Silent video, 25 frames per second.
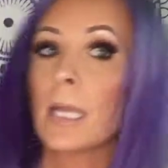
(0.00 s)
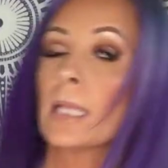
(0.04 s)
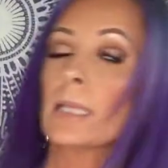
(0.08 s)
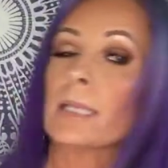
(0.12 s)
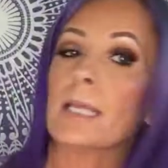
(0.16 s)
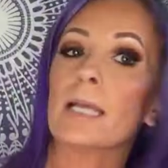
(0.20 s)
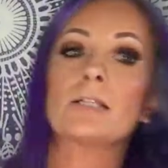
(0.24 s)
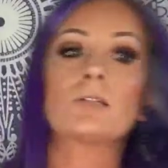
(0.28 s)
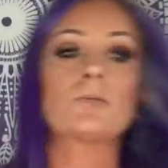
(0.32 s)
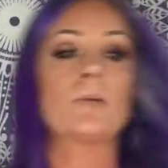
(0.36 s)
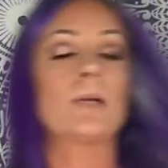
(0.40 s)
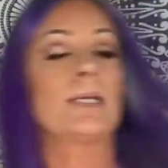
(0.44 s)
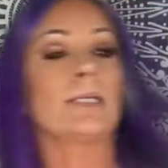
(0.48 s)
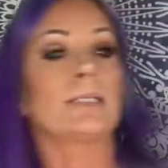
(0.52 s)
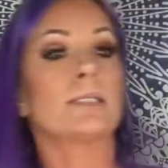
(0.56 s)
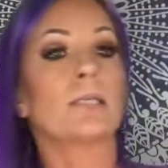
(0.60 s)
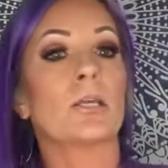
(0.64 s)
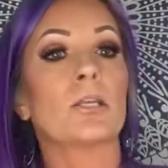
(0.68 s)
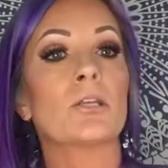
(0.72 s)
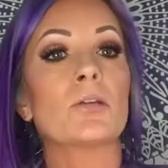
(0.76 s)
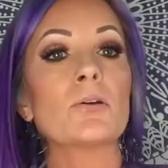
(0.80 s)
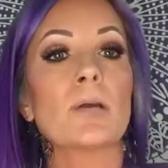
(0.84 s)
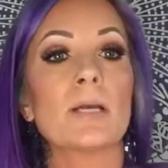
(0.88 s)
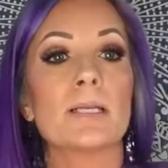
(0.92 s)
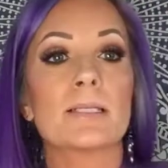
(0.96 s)
That's why I
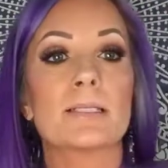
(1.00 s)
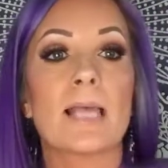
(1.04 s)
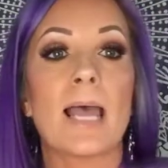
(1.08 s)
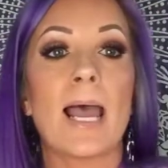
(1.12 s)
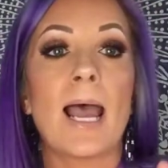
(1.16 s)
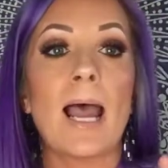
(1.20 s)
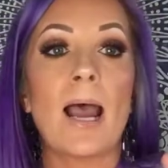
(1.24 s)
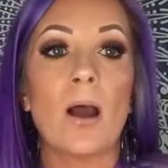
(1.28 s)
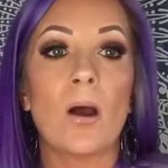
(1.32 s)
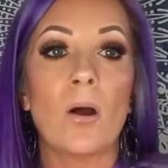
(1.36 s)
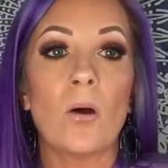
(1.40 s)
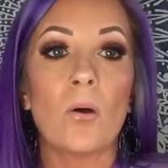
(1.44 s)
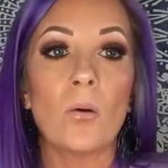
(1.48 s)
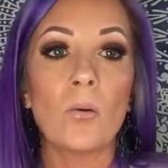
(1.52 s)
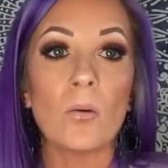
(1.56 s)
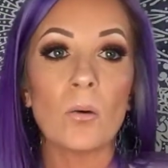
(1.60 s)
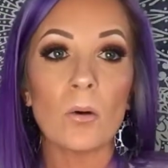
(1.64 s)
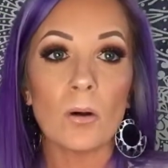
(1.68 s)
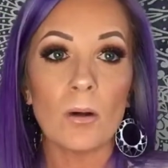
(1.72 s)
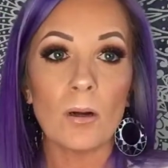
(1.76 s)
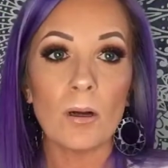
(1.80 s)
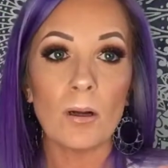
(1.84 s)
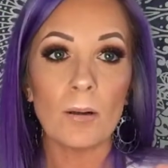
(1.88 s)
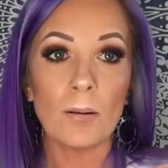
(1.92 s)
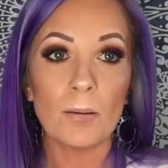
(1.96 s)
tell you guys how
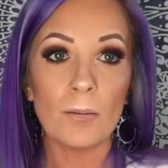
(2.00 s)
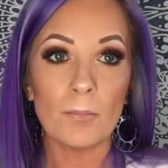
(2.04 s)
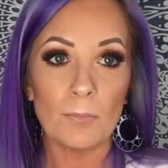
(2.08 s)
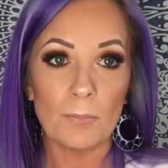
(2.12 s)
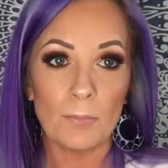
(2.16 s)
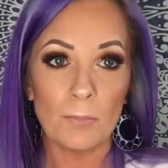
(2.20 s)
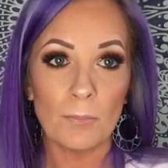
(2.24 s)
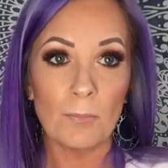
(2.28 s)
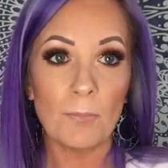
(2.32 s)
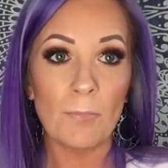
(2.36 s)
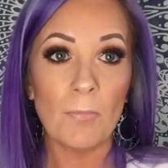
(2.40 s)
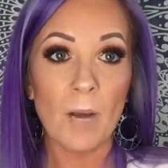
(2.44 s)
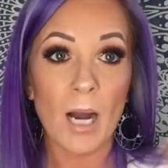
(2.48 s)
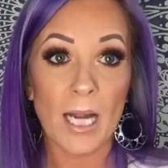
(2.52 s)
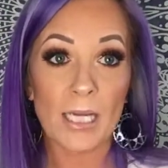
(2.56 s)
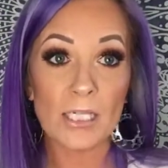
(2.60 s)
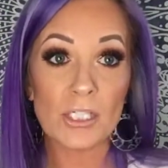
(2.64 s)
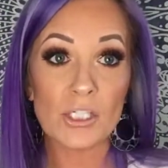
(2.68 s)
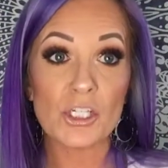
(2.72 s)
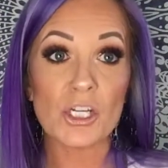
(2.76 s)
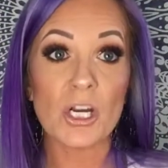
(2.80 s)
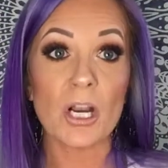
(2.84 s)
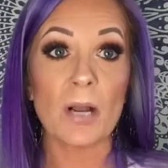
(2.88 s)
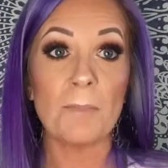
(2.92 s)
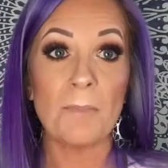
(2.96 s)

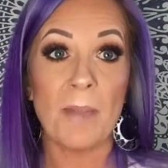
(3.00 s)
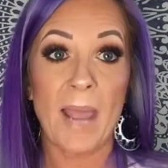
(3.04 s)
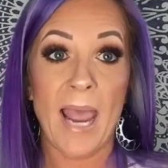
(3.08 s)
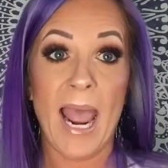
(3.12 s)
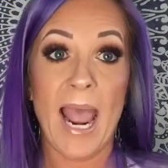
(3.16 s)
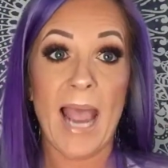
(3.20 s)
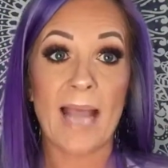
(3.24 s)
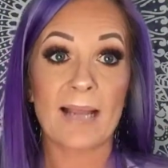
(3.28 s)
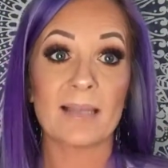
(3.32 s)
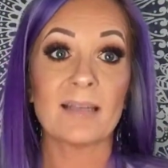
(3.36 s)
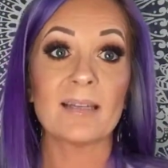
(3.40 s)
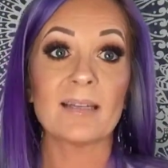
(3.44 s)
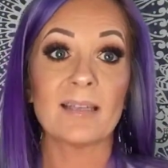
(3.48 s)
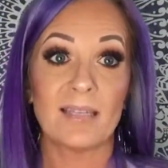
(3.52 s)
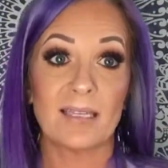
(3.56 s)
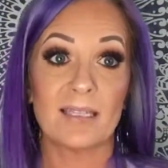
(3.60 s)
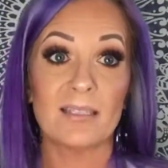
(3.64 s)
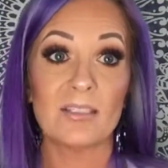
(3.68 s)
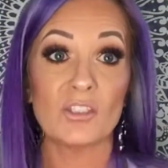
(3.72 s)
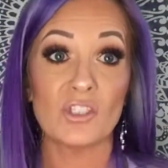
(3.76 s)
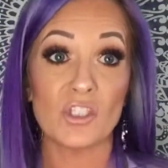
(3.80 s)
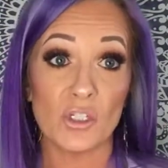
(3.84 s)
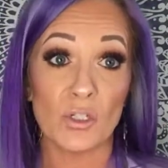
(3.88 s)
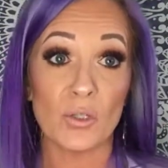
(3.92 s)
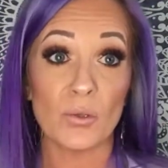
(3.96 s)
much a pack
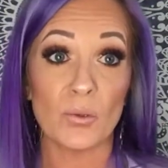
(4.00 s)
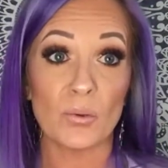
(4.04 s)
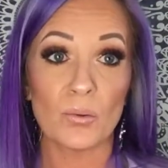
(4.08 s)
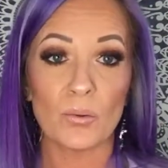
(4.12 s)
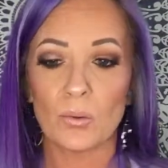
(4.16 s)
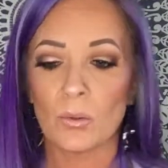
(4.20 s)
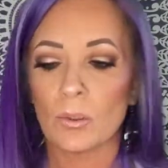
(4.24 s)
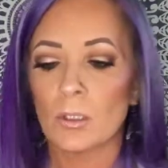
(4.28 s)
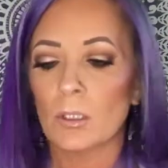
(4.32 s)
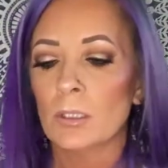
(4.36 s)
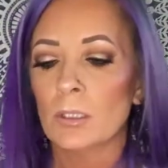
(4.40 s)
can do,